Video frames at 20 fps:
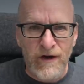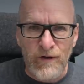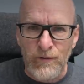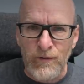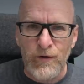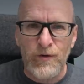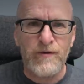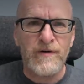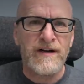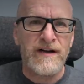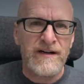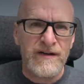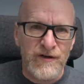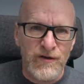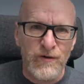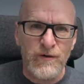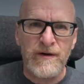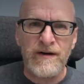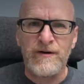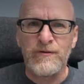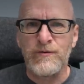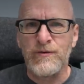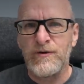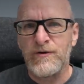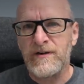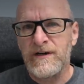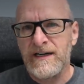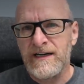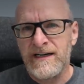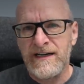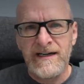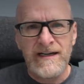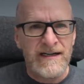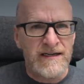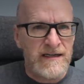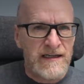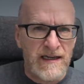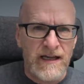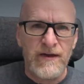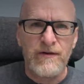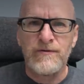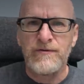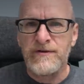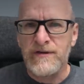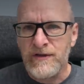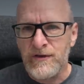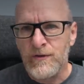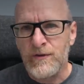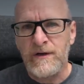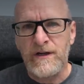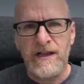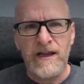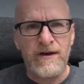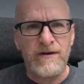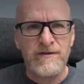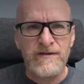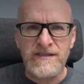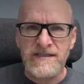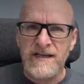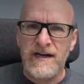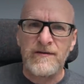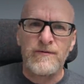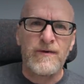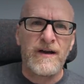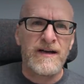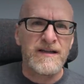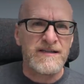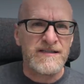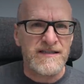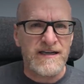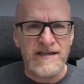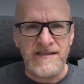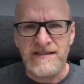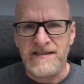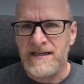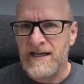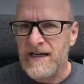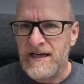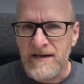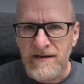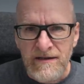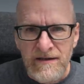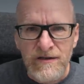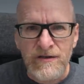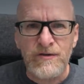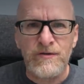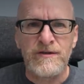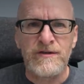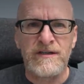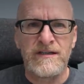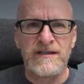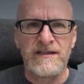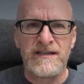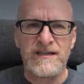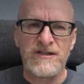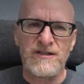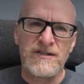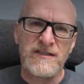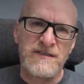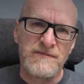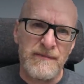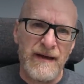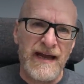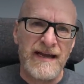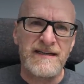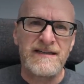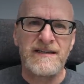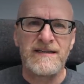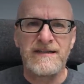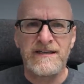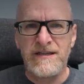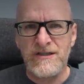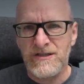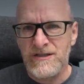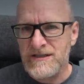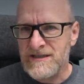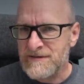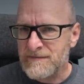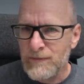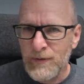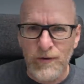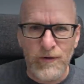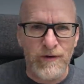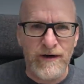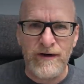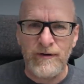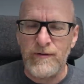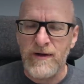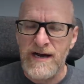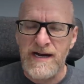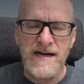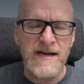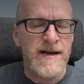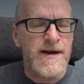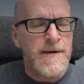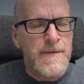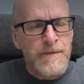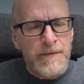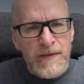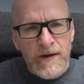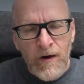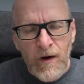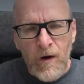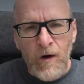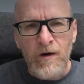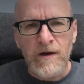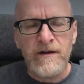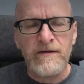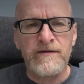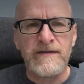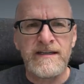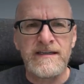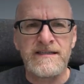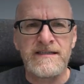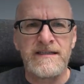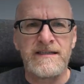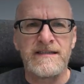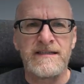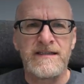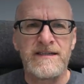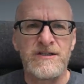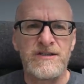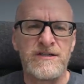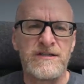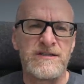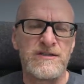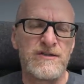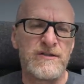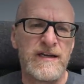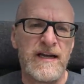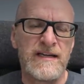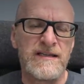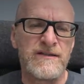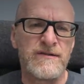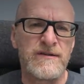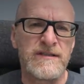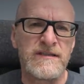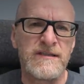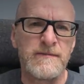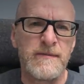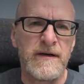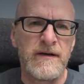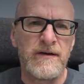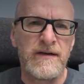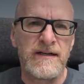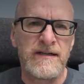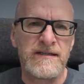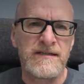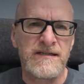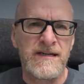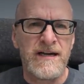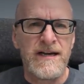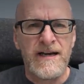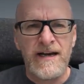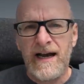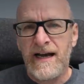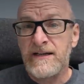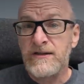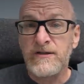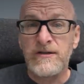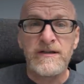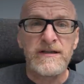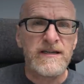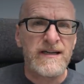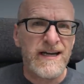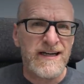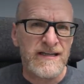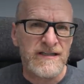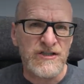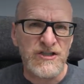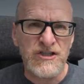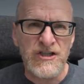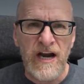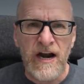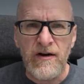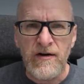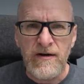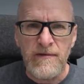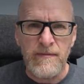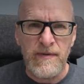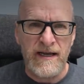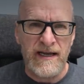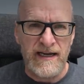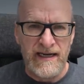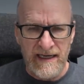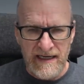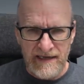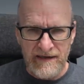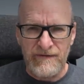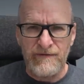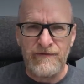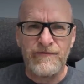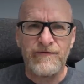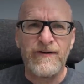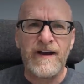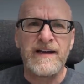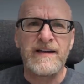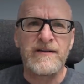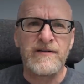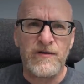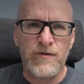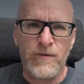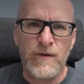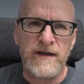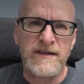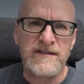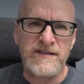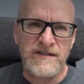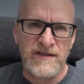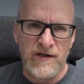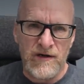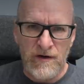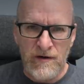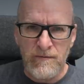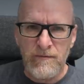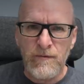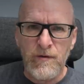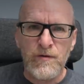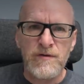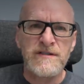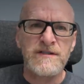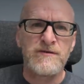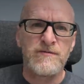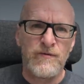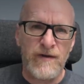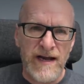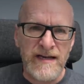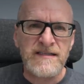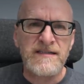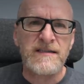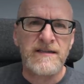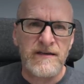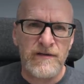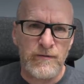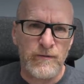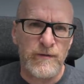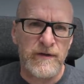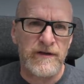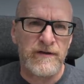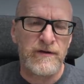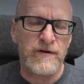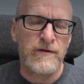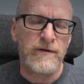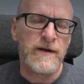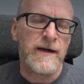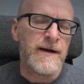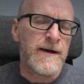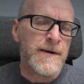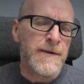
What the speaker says: aurora, no aurora, cloud, no cloud, sunrise, sunset, good conditions, bad conditions, pouring rain. All of these conditions you get to experience, and you can kind of cherry pick and find the ones that are most resonant with you.